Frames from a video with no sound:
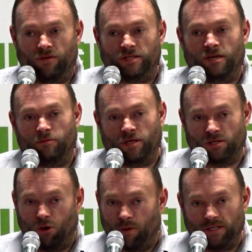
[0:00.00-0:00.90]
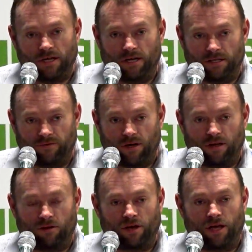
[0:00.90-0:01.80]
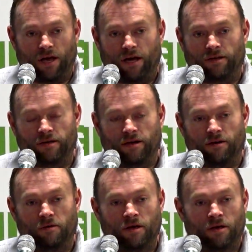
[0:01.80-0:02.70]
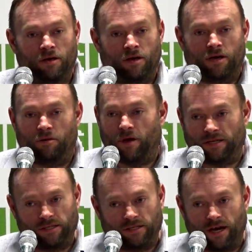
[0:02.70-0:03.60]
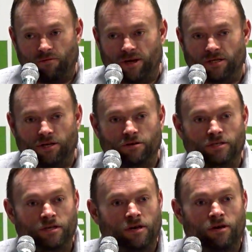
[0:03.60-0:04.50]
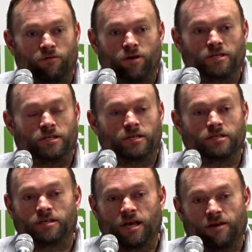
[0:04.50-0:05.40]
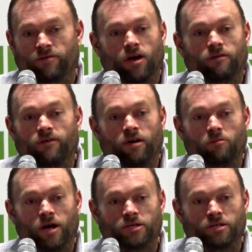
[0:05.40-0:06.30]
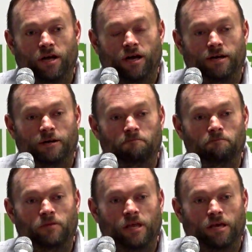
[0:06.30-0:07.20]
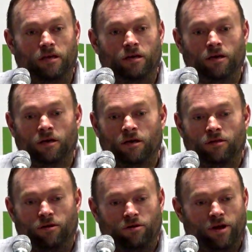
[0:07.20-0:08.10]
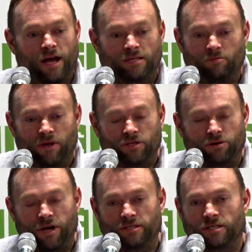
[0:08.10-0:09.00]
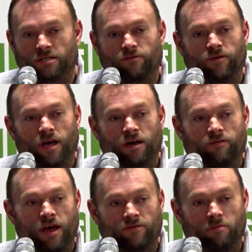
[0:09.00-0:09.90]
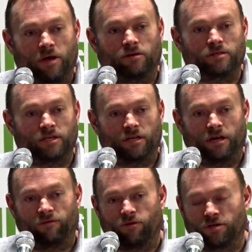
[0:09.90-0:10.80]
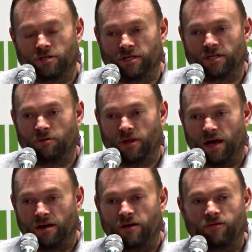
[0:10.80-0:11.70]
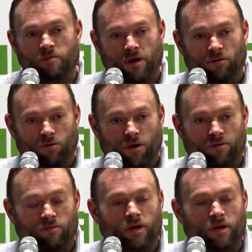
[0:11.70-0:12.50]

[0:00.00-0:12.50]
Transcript: some of the scoping studies that I've done looking at pesticide residues, for instance, have not found much. There has been traces of heavy metals, and unfortunately some of that heavy metal work